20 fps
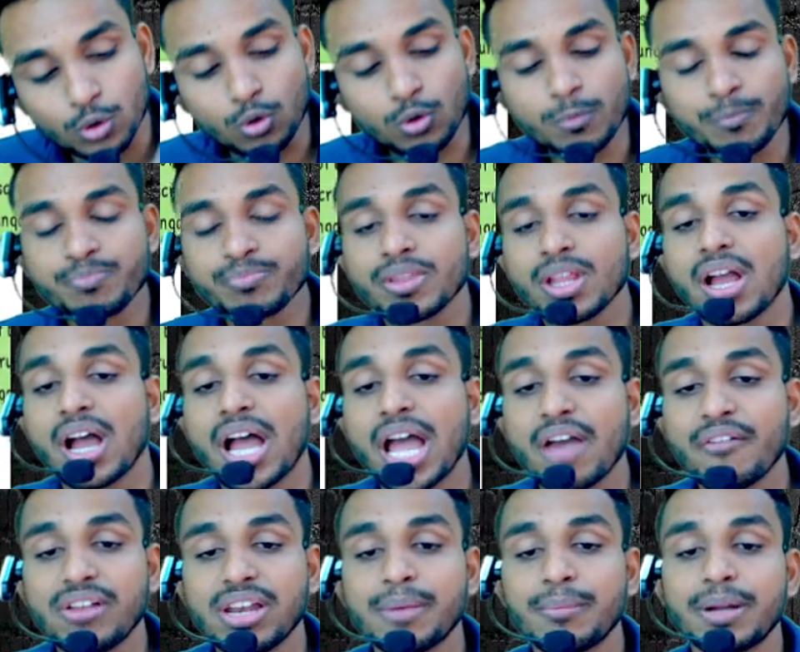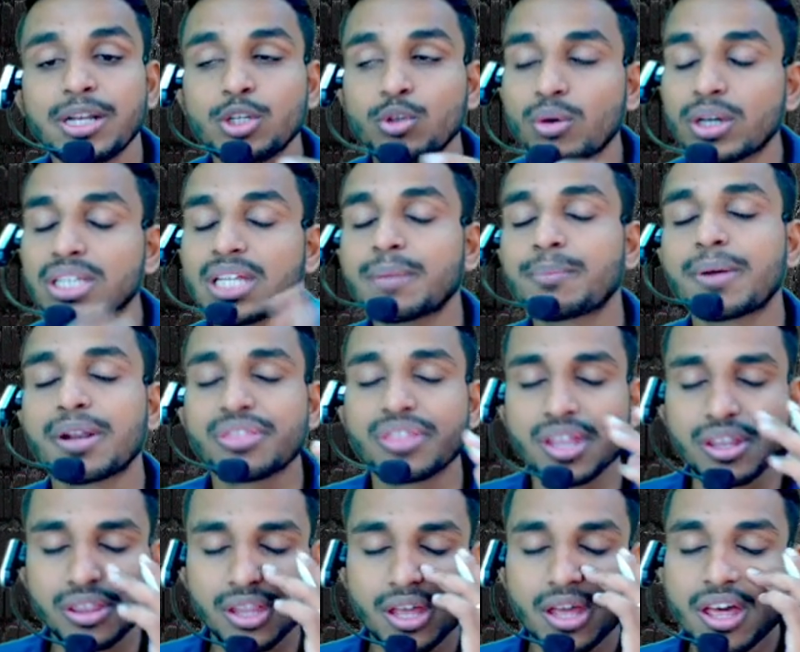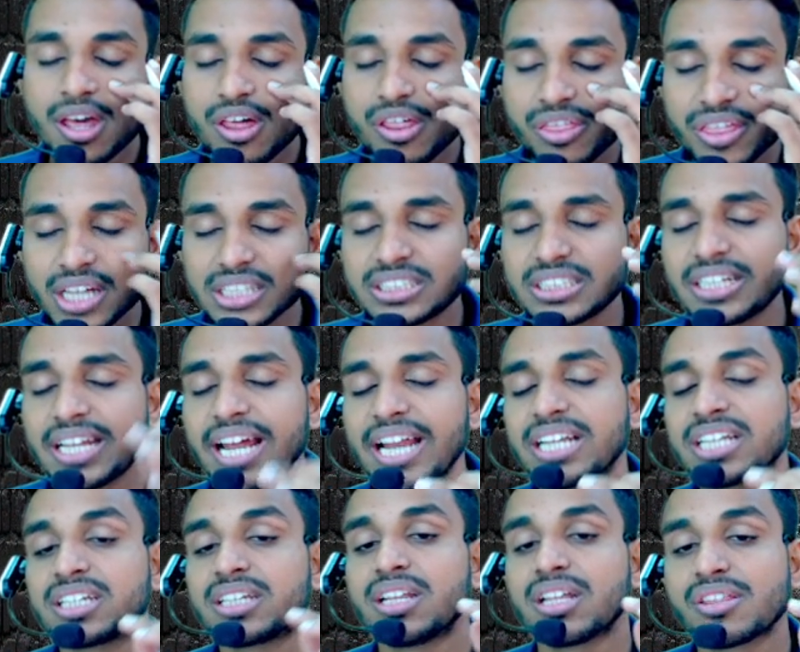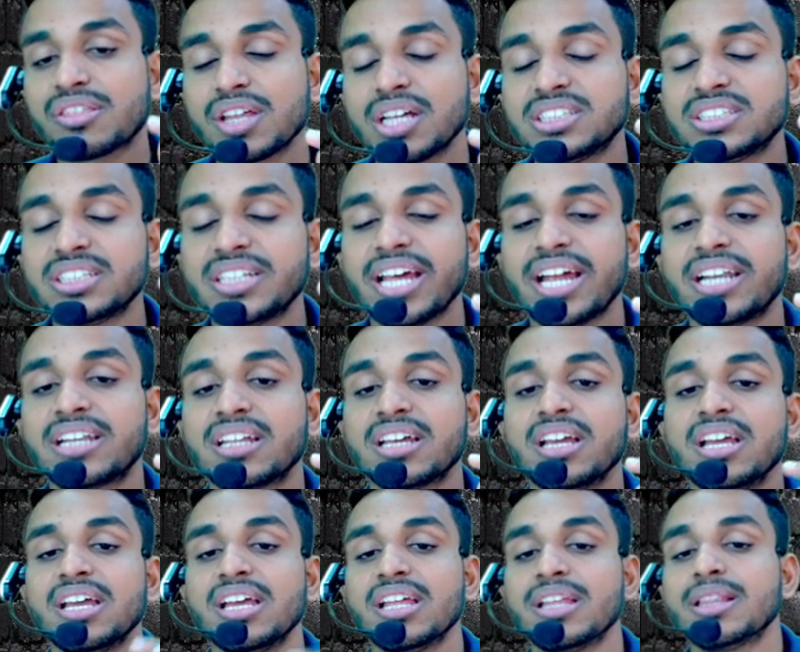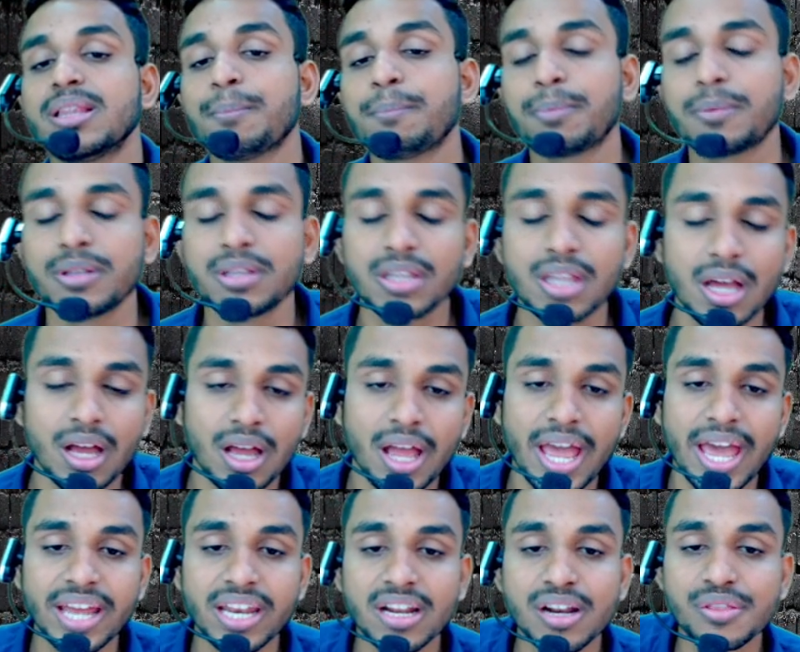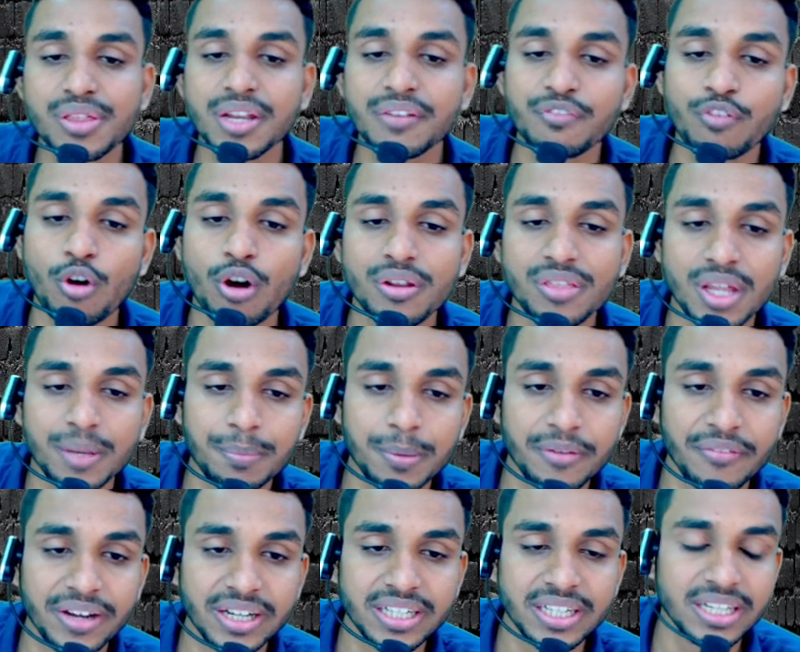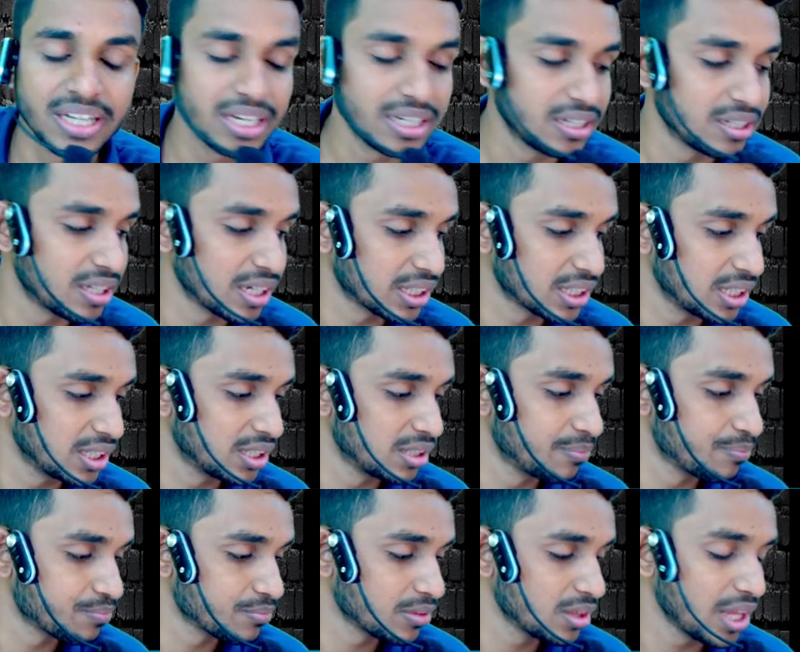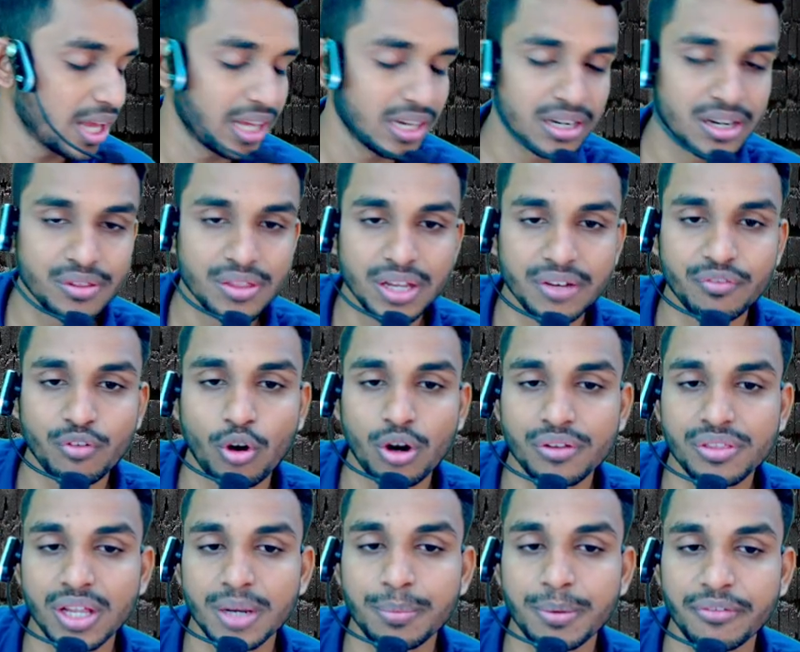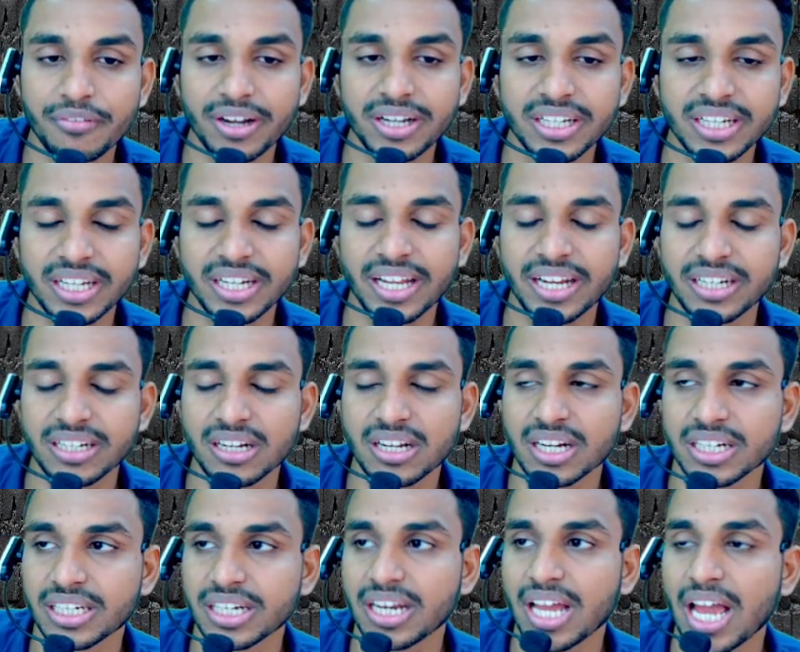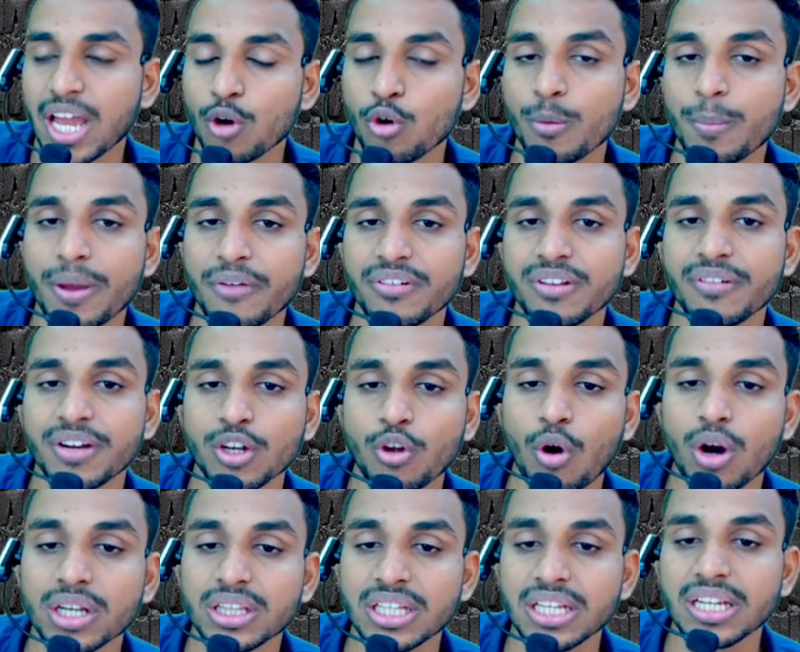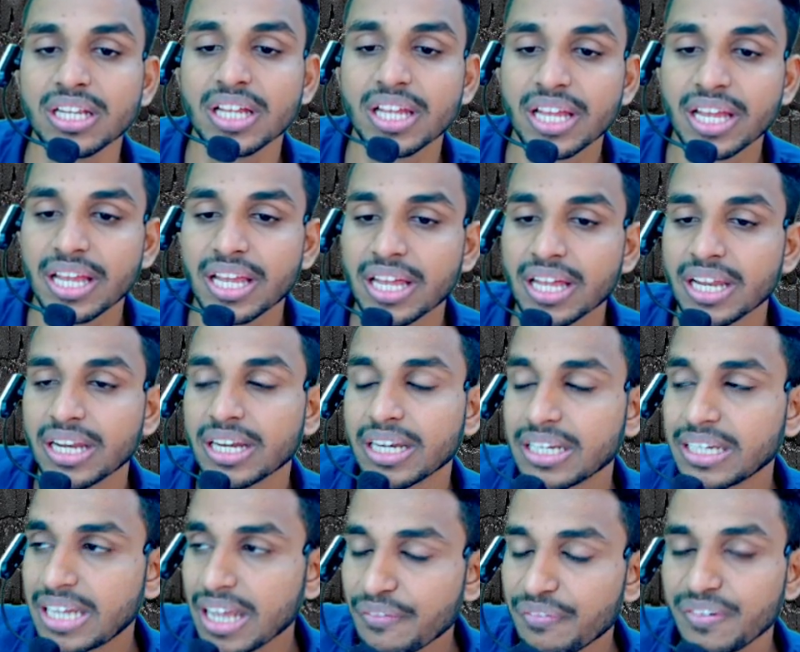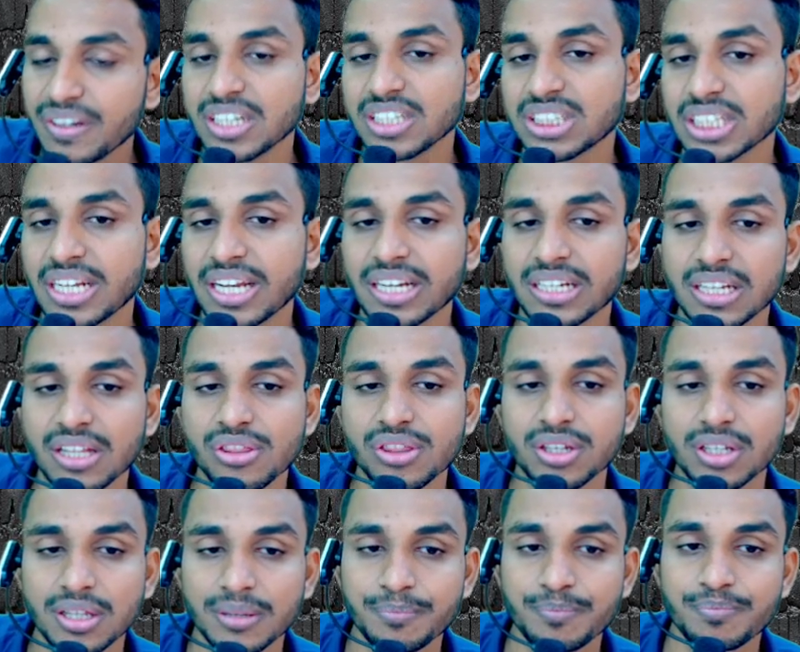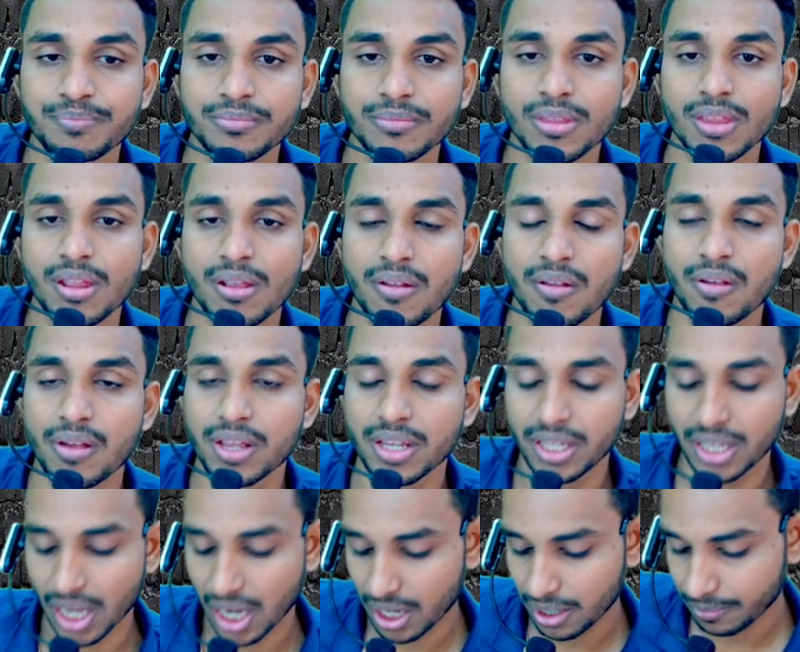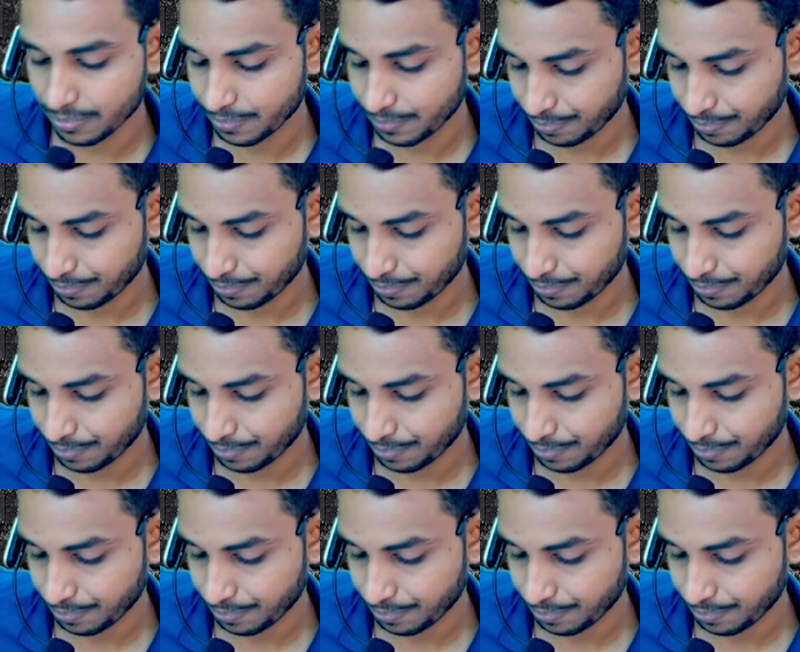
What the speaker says: to available to other persons, such that the, the errors and frauds are prevented and detected. The errors and frauds are prevented and detected. I hope everyone got the definition at least. Yeah.